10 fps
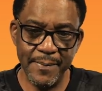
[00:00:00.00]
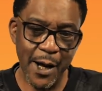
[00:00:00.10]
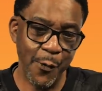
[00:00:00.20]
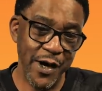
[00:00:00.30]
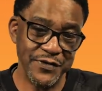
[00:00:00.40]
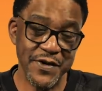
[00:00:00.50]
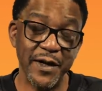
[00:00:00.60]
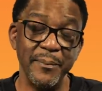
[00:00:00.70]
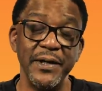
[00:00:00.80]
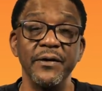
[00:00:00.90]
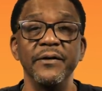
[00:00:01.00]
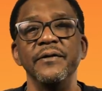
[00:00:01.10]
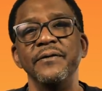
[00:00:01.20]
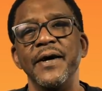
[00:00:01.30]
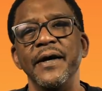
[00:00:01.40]
by way of Sacramento,
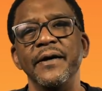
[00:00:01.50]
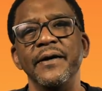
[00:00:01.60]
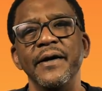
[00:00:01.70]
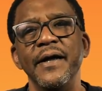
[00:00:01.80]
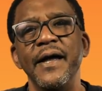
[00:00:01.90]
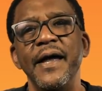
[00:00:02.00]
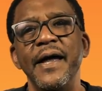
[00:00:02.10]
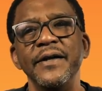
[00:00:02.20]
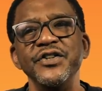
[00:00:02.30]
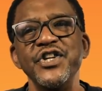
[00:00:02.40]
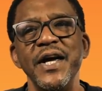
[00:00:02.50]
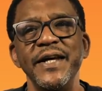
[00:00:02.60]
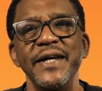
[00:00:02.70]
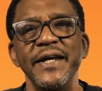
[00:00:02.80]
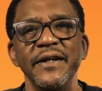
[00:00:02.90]
right? And
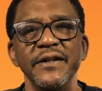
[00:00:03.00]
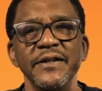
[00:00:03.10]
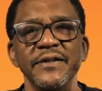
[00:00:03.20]
Jay King